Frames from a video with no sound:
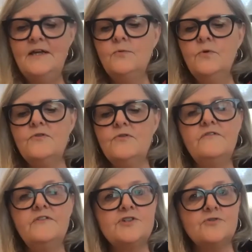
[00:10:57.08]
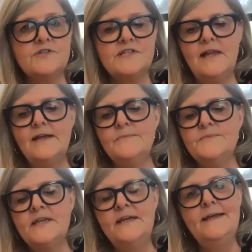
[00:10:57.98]
worth of insurance
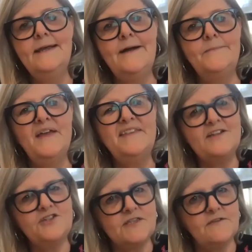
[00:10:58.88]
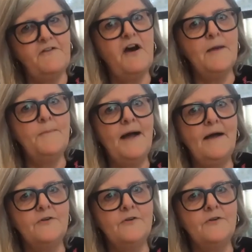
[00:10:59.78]
claims. And that's just the fire part